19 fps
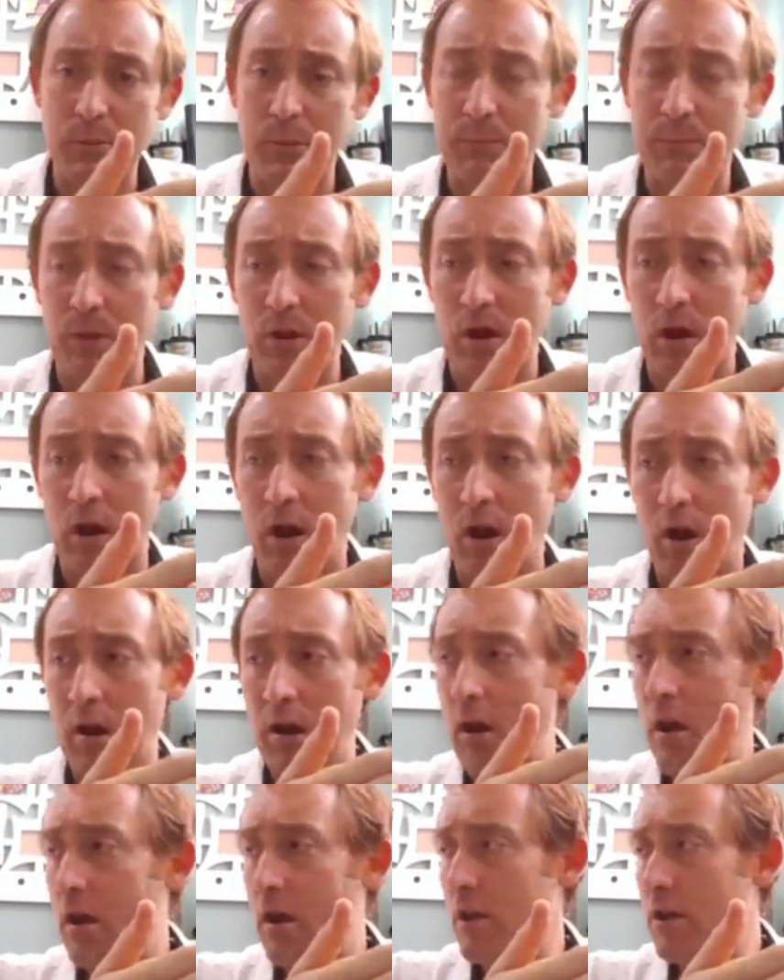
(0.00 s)
People
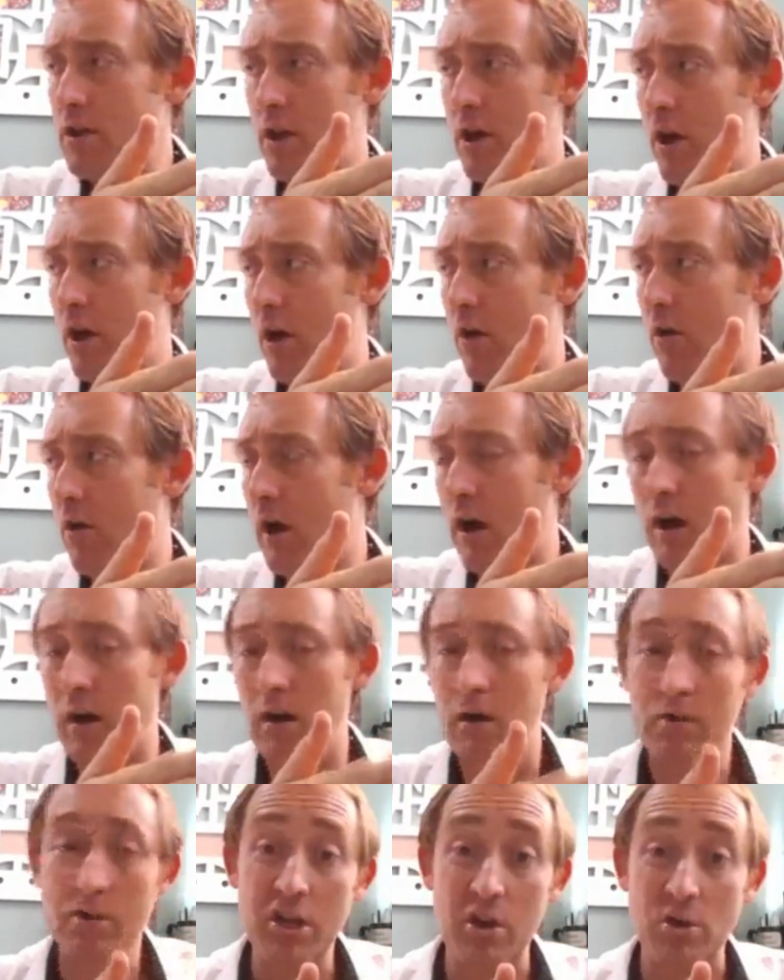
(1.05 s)
are, you know,
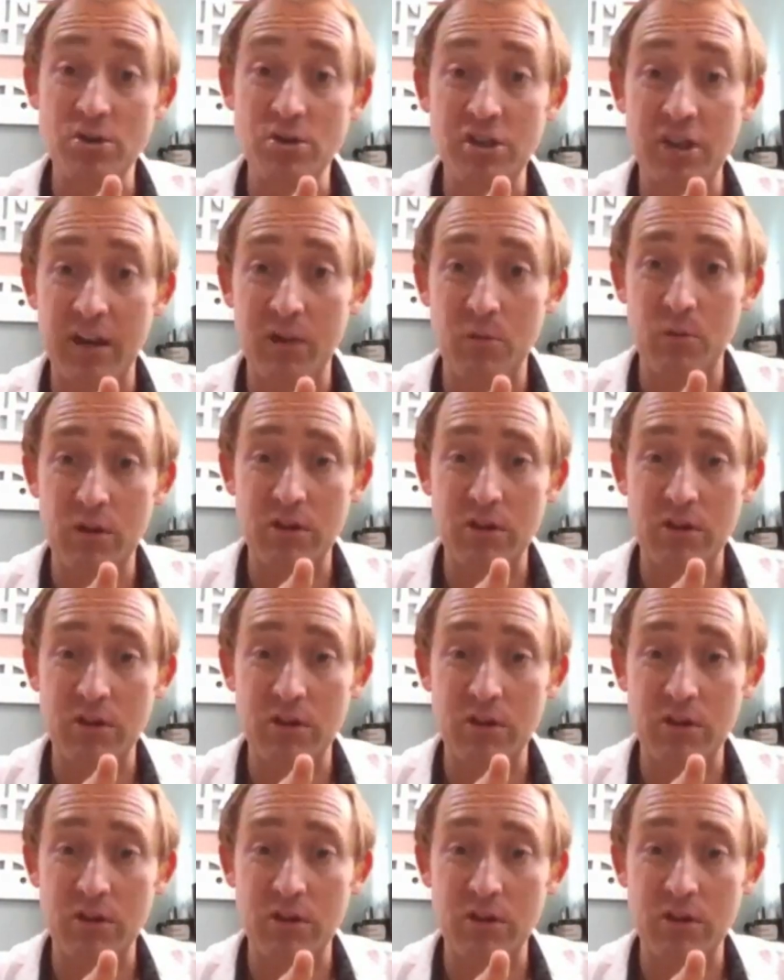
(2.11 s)
negotiating